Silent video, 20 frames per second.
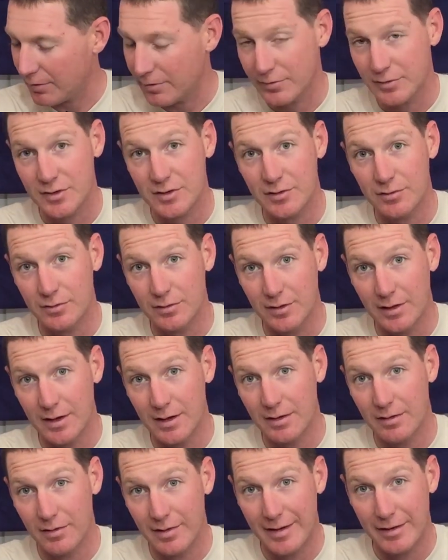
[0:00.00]
I was still
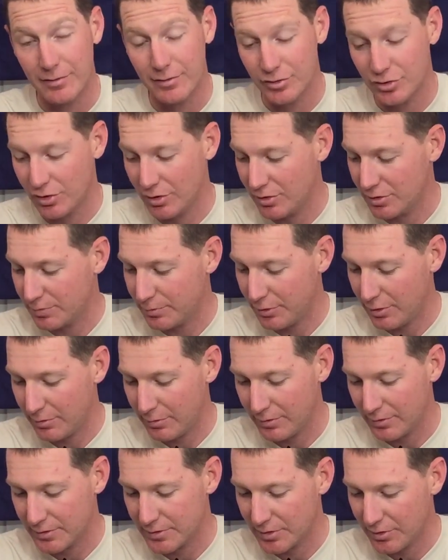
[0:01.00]
under a junior's
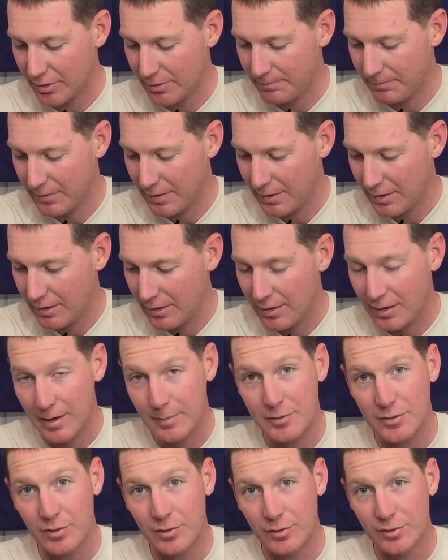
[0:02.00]
permit at the time,
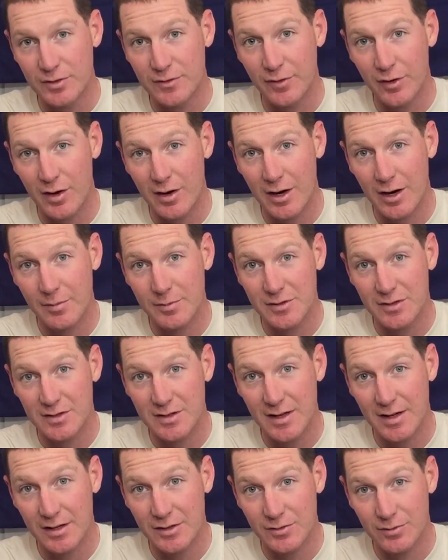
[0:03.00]
up to Hall's Firearms in
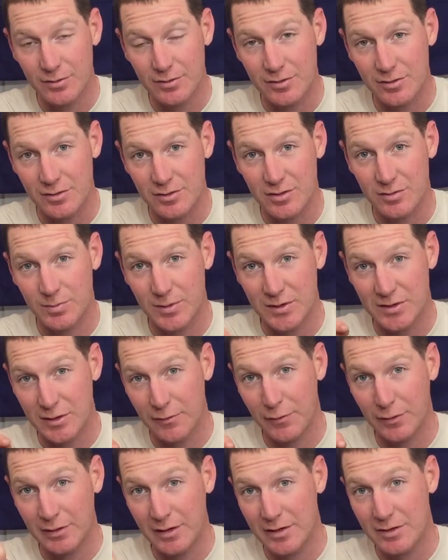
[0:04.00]
Townsville,
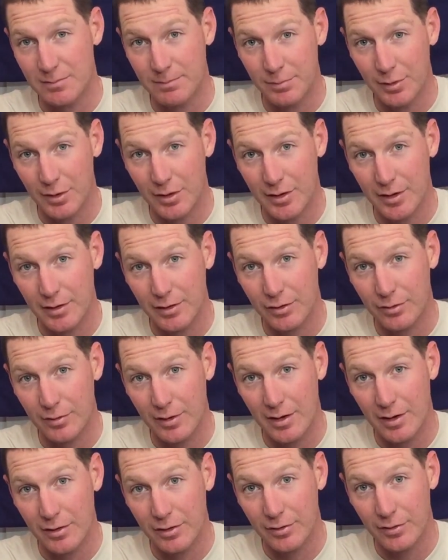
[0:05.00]
specifically to buy a
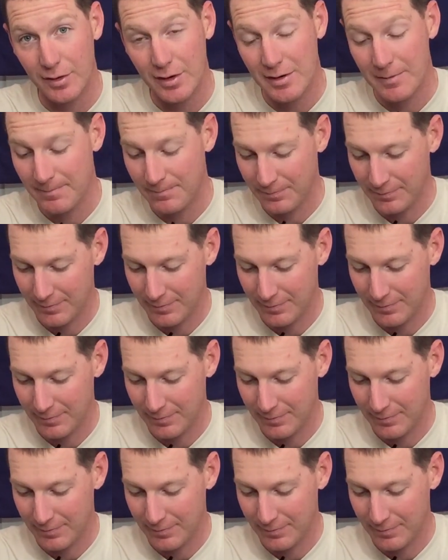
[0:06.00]
303.